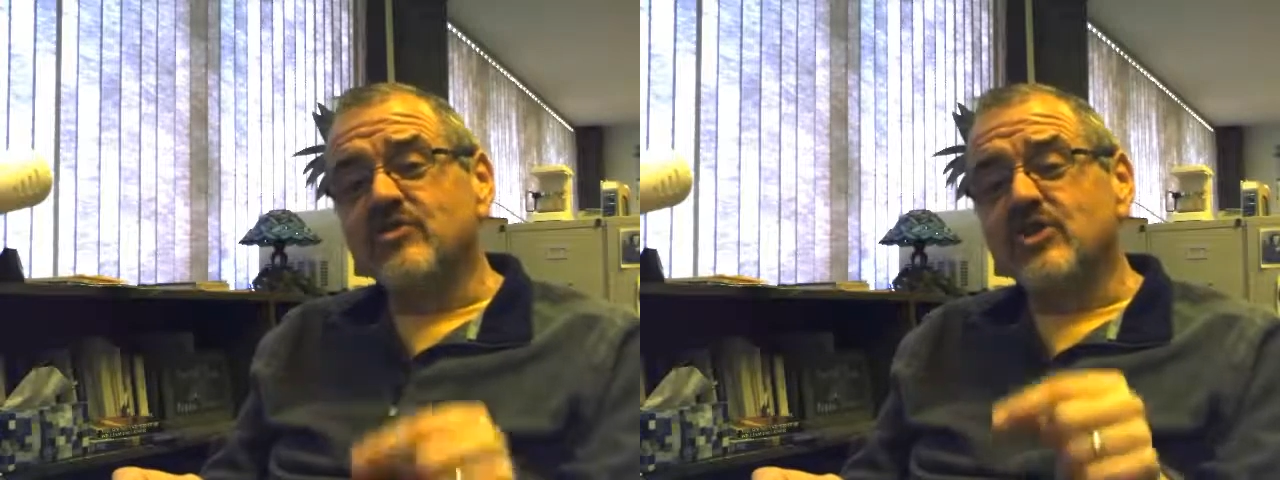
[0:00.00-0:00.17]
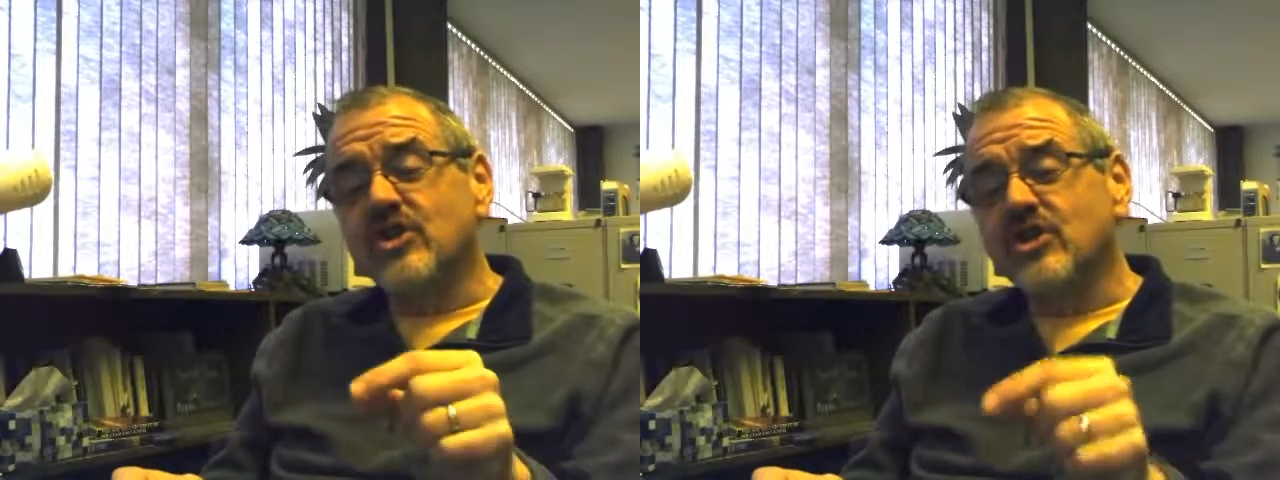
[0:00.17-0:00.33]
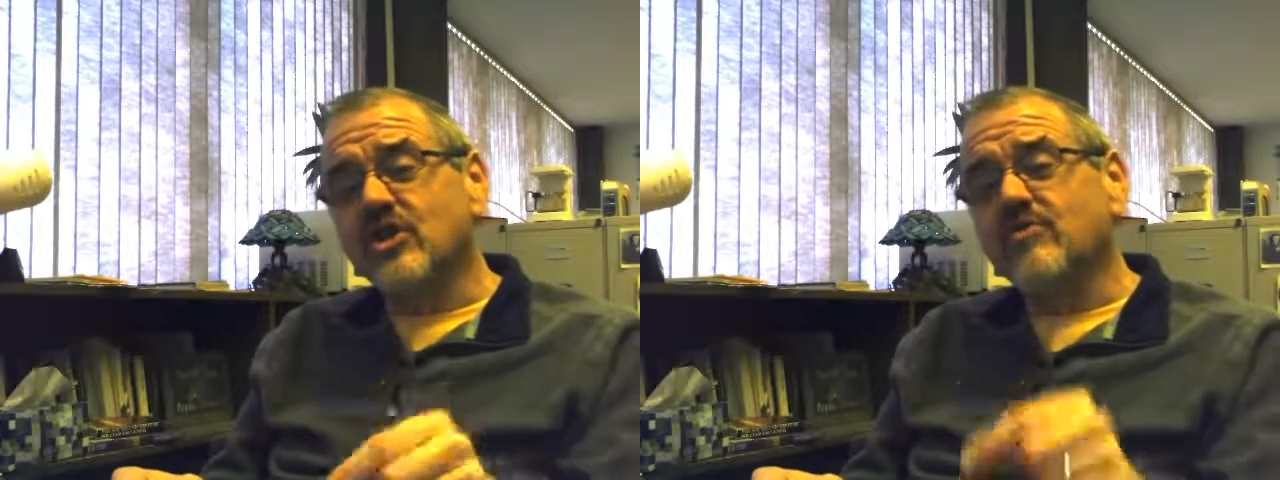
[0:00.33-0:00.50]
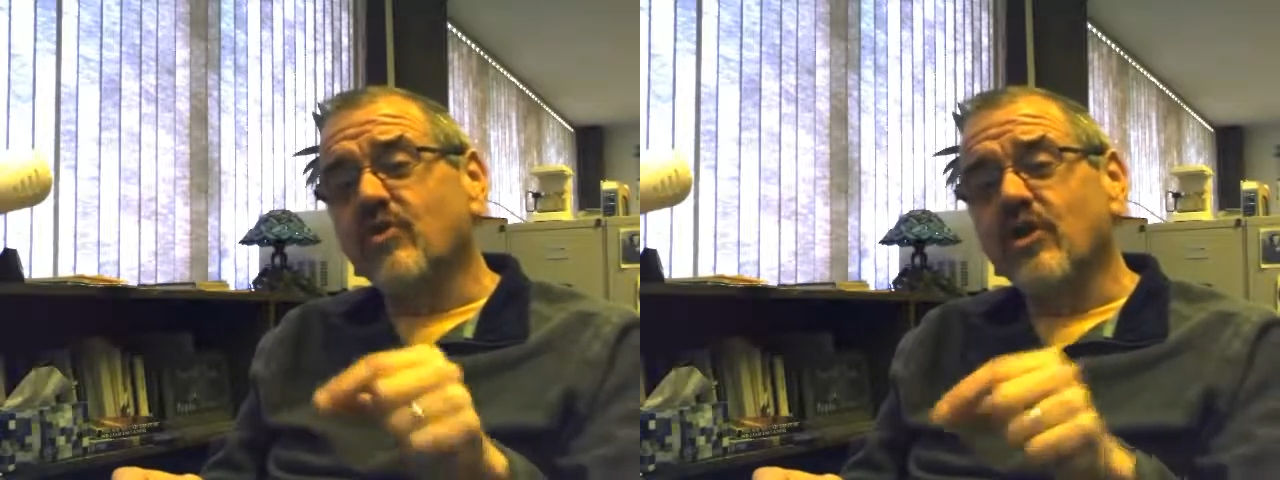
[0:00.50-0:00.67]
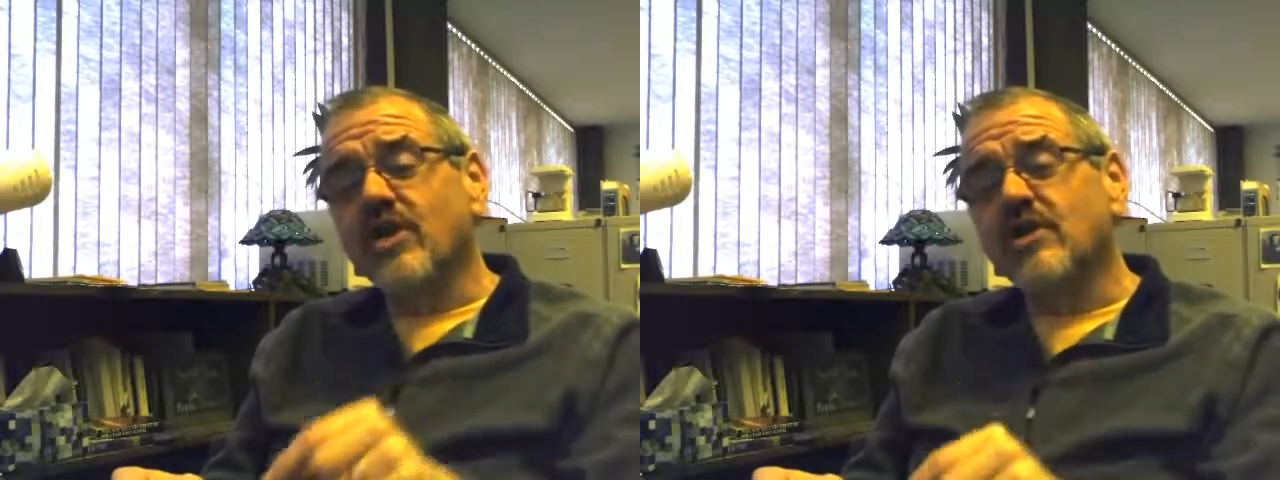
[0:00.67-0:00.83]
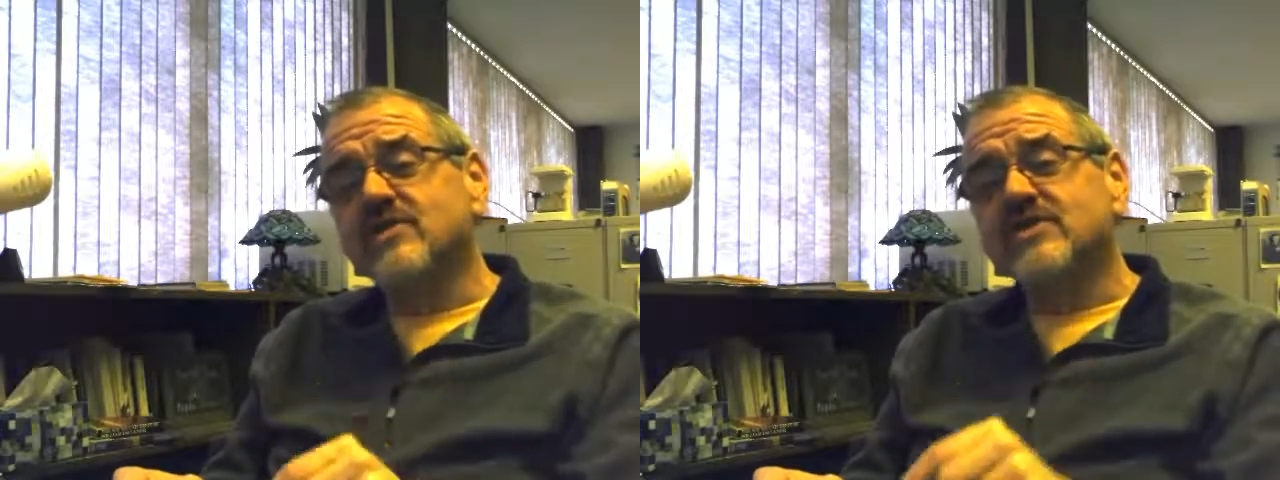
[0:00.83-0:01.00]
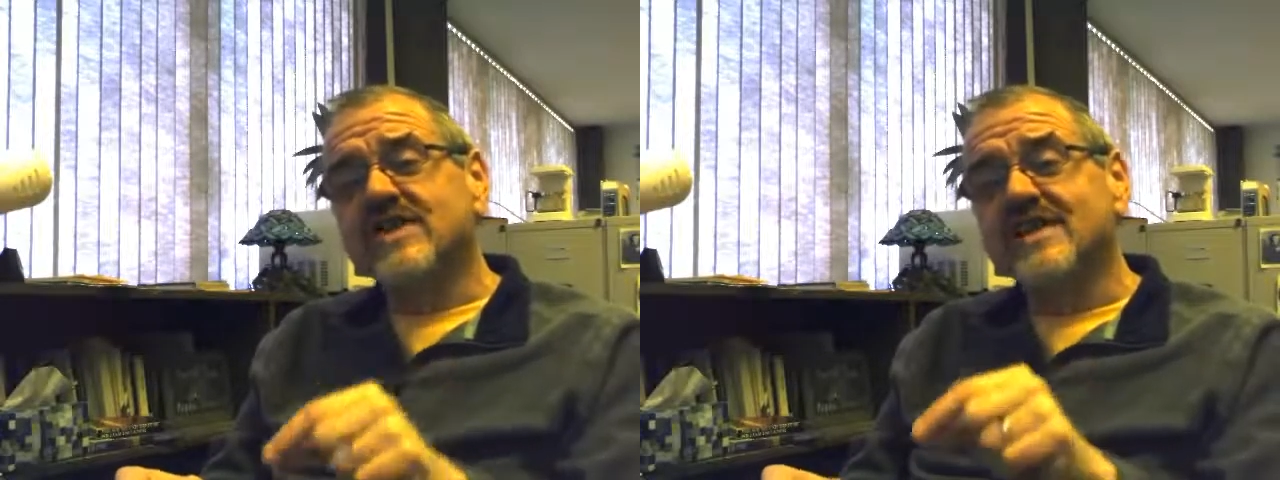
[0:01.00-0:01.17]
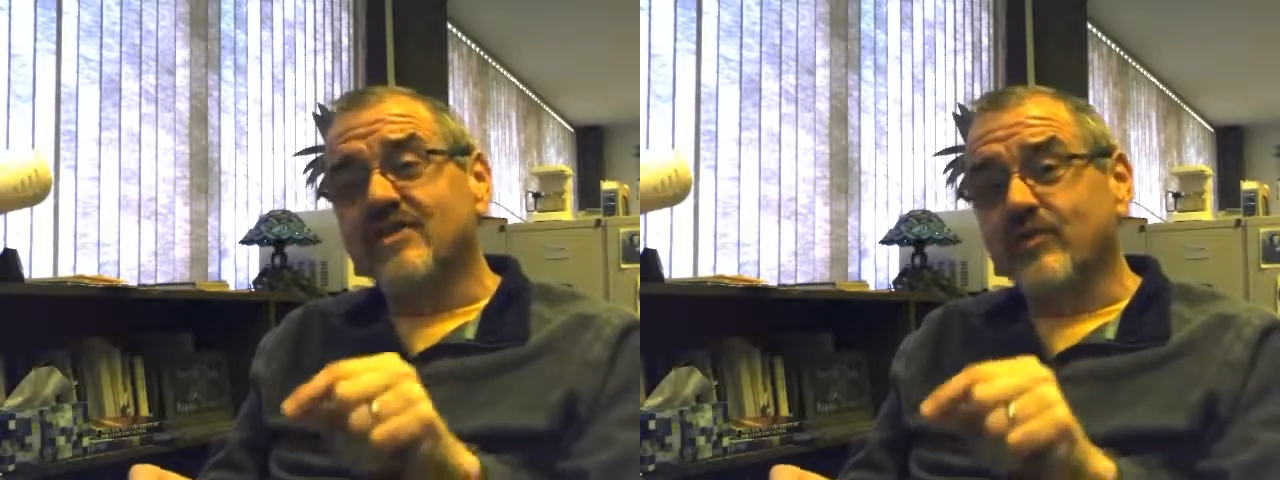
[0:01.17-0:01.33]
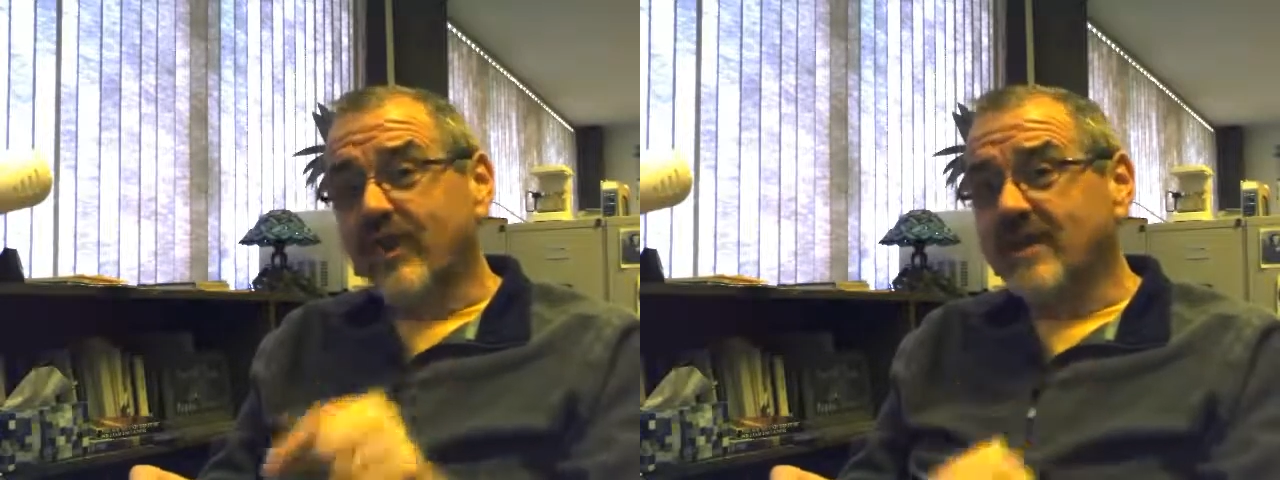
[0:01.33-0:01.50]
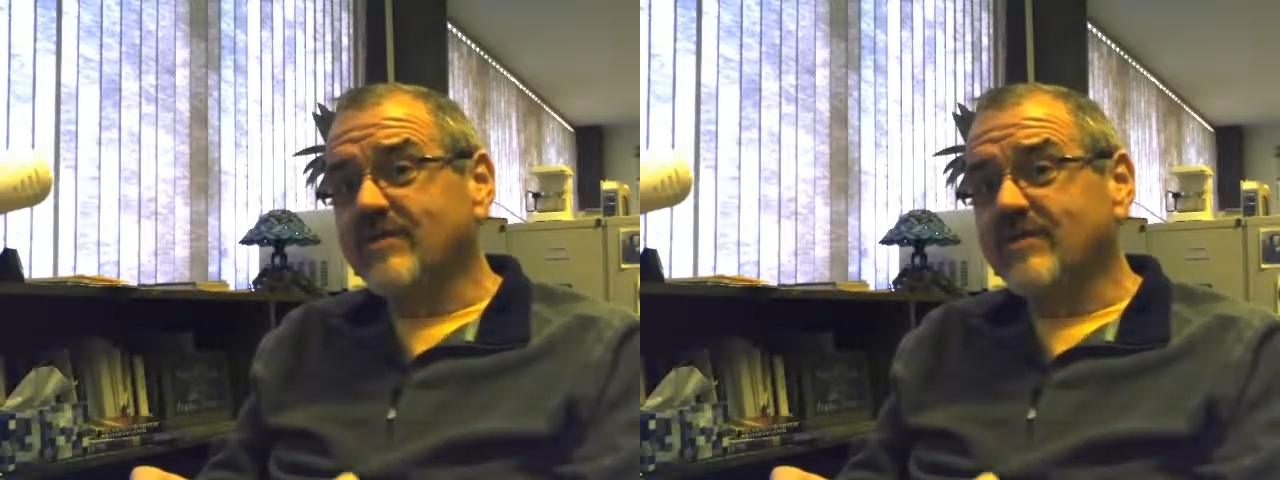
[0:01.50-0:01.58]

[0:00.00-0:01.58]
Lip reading: look more closely at the writing